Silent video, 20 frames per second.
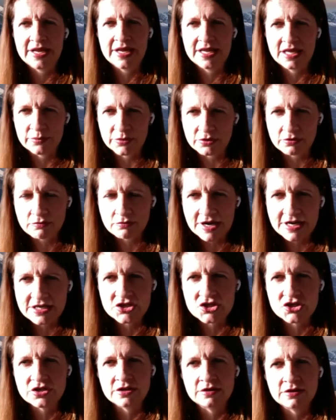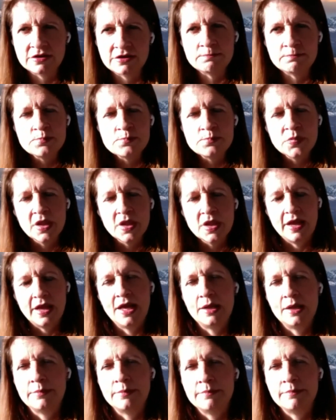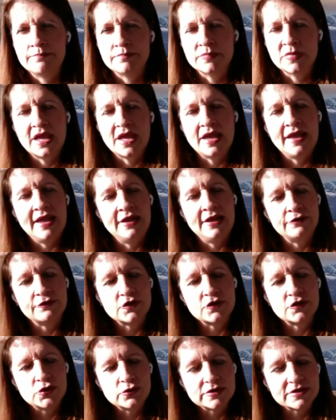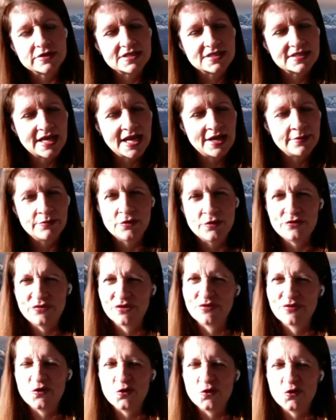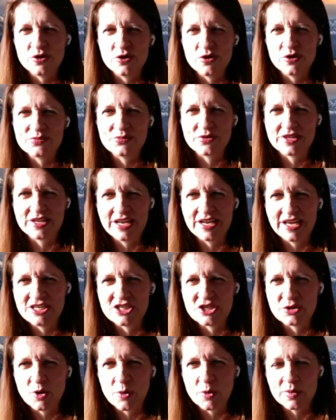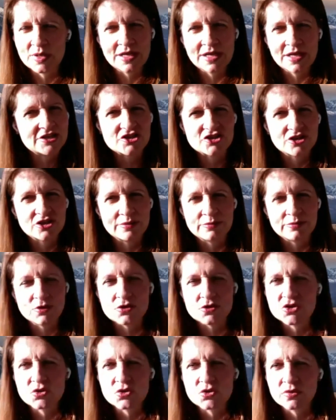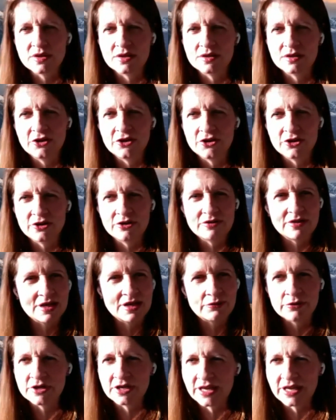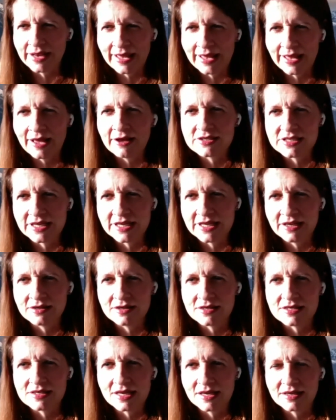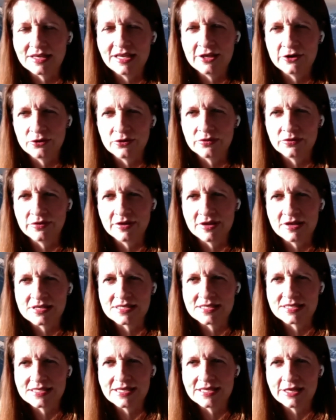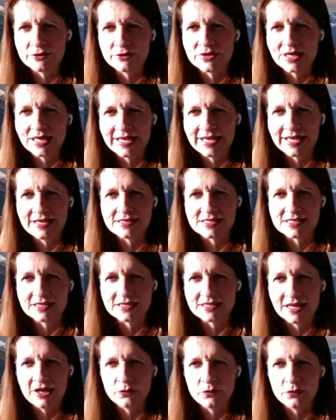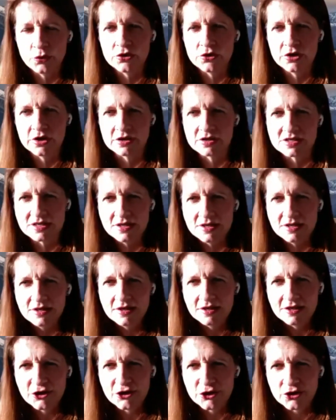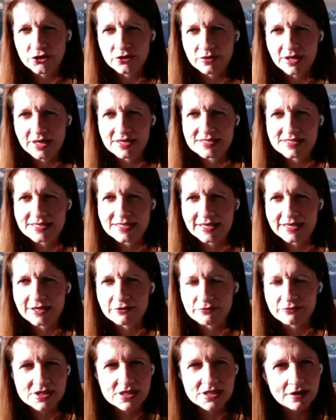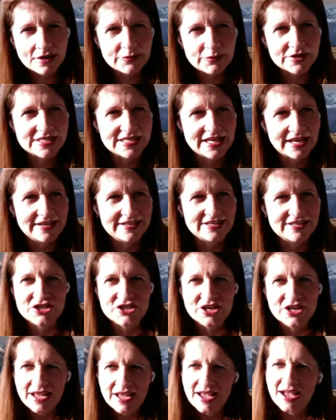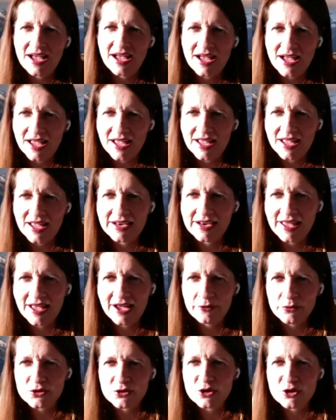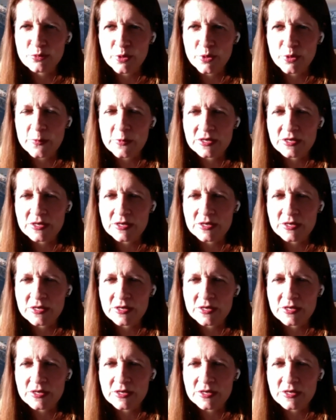by immigration, and of course moving forward with an ageing population. I'm not sure that they want to get out and get on the land and work it. As they hit retirement age, and our working